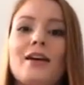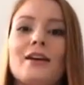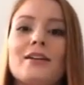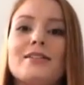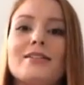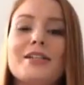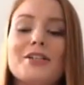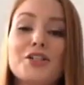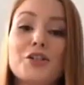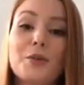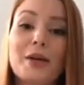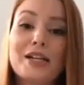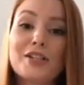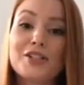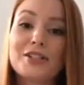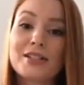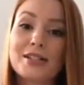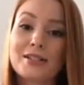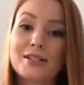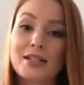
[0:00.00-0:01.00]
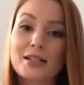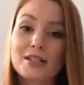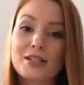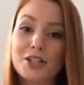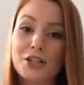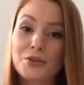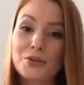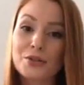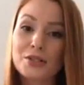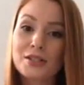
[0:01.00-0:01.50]
situations as an
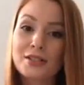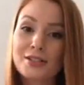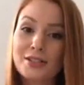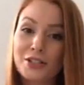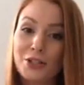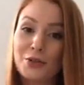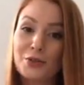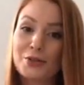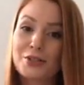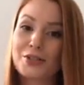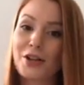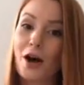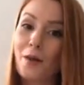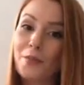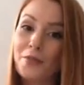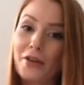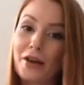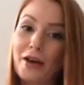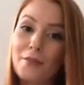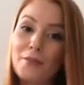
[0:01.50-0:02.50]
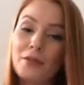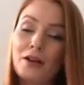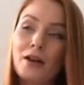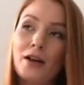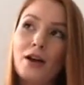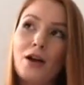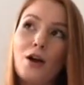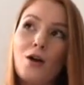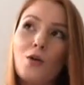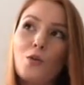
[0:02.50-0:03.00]
excuse to stop them,
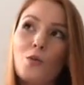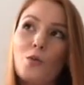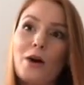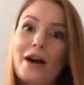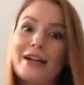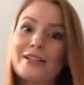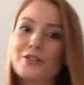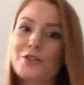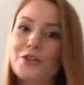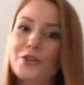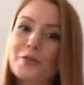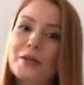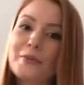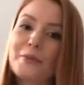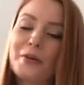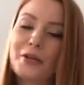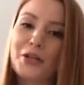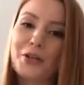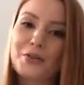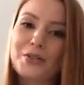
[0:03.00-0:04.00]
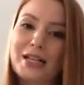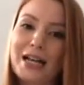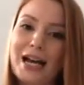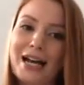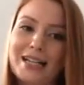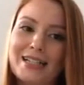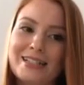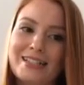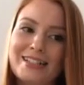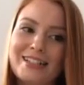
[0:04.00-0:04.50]
whereas other people use it
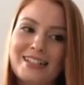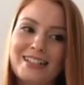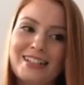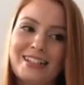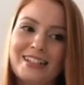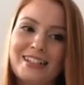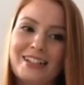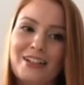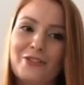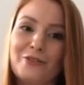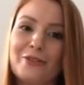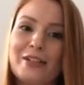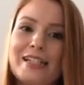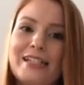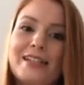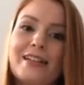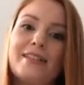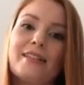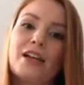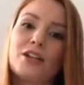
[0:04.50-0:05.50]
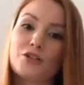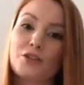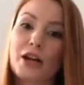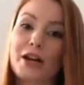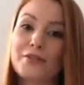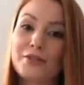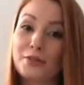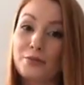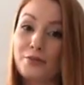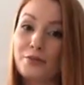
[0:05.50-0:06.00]
as a reason that
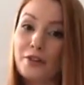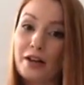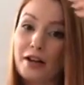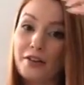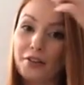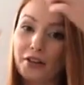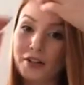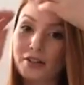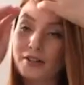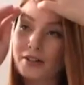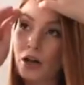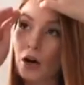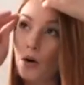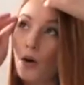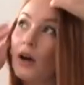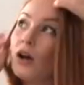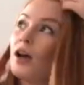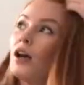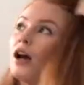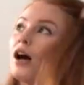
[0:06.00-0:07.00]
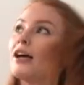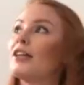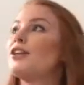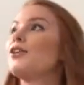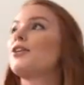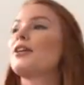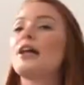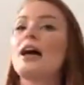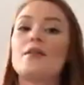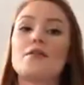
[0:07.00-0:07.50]
drives them further. So
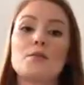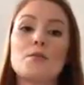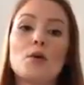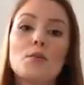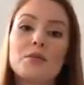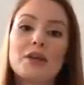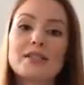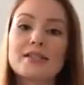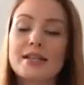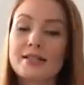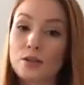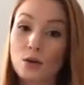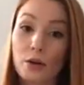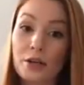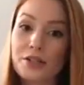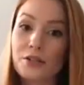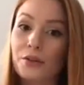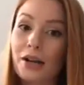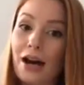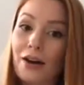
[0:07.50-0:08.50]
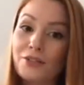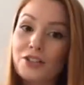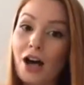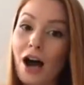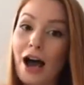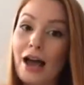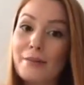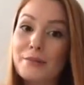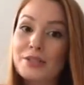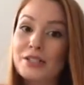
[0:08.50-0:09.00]
you could have a mum that says, oh, I don't have
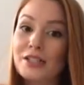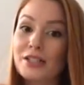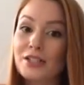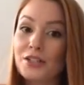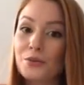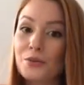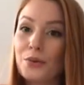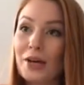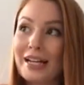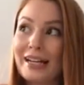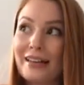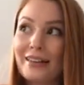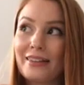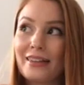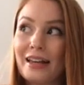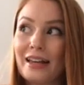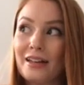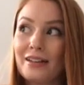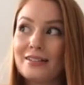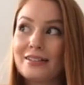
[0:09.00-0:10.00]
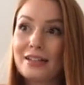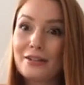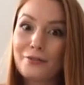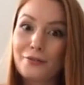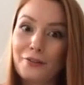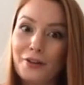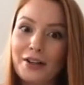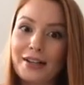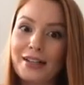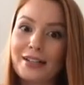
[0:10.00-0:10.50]
time to do anything
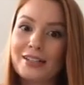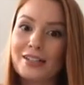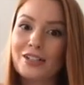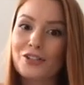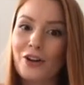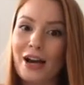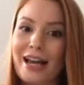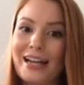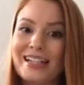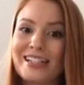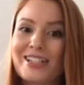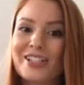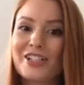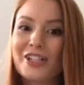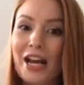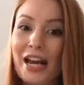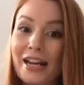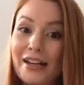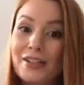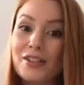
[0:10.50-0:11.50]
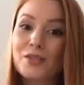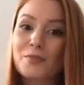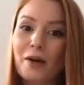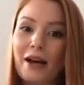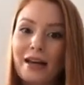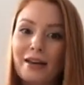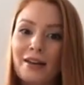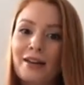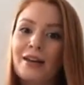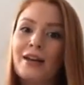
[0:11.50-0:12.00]
different and to try and change
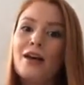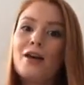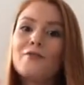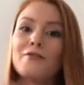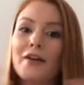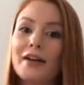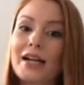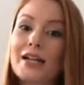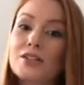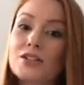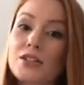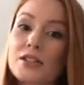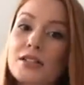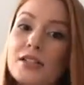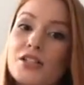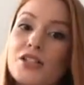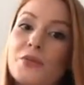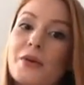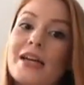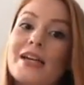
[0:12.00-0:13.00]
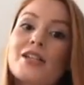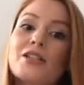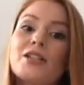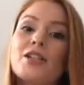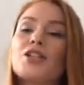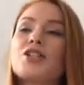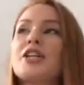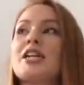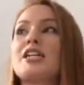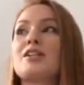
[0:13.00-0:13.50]
my financial situation
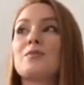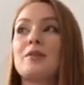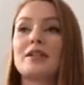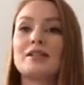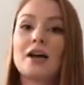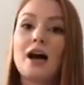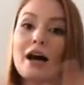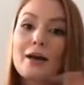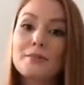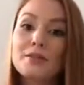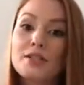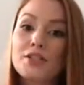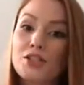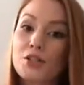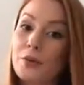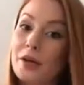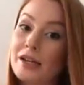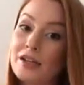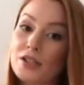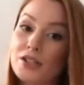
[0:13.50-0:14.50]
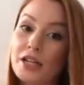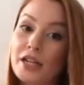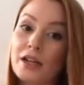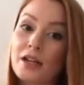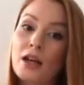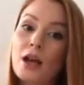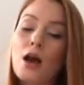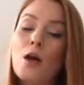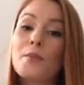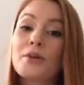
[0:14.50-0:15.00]
and change my time
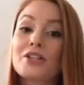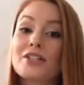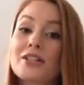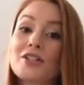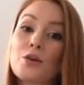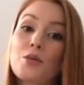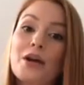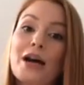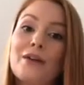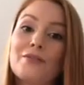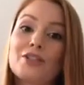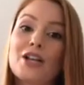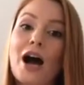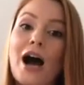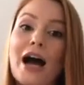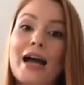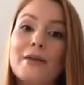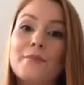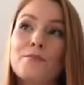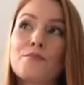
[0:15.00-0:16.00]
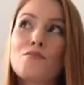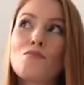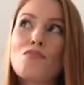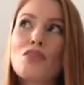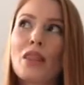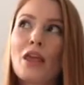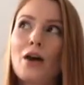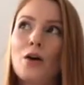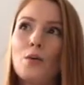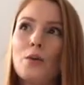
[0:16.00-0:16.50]
situation because I don't have time.
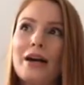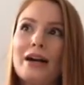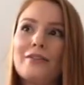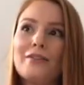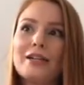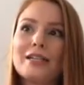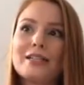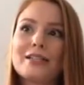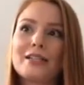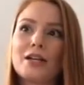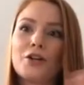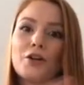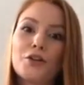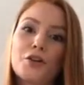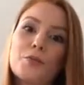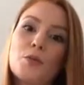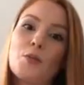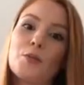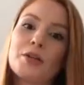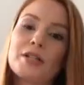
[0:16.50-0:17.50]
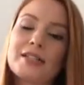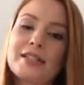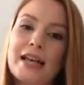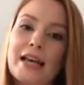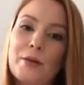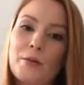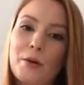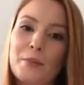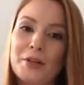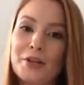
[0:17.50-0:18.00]
Whereas another mum could
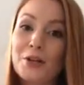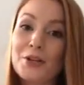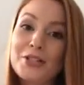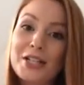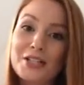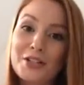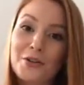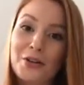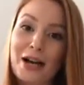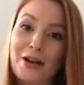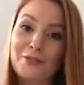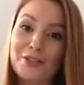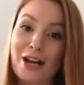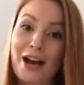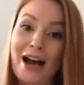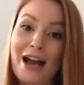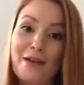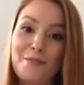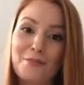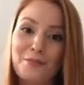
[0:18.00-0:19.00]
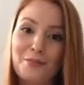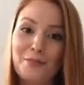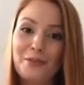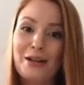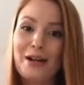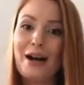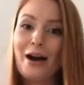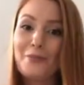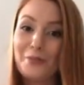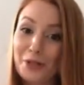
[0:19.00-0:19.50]
say, well, because I don't have time,
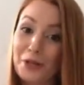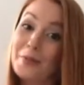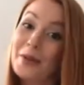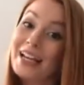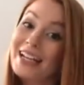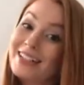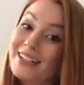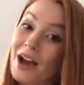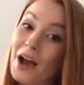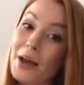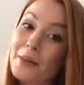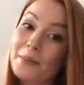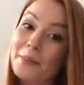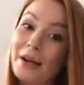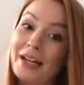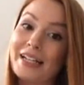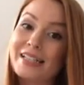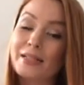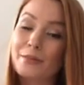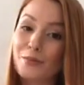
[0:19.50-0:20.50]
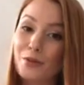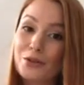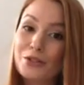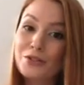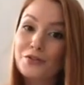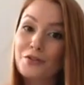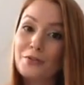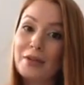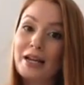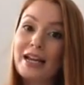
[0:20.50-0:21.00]
I'm going to make time, and it's a
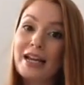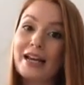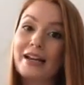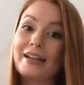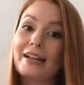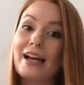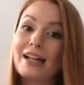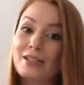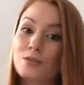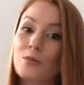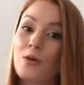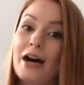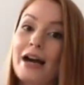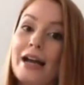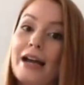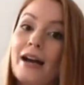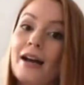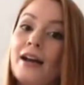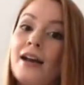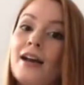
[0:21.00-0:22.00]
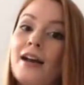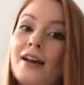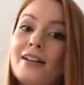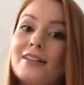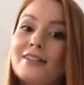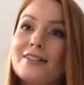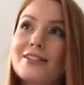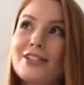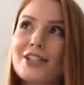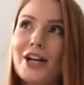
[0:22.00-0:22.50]
must for me, and that's why
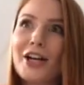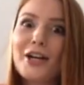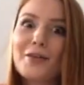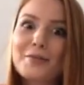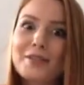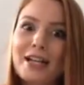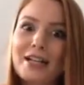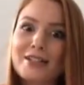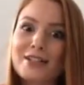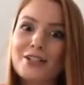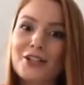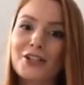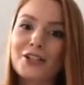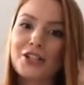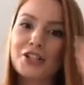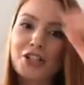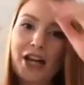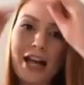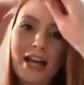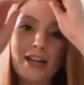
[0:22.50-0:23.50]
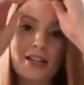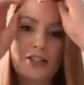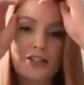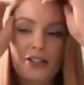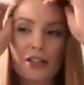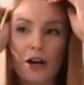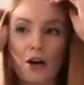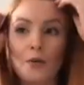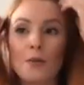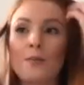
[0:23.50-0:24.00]
circumstances are going to change.
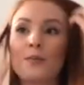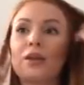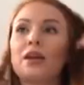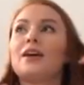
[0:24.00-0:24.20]
So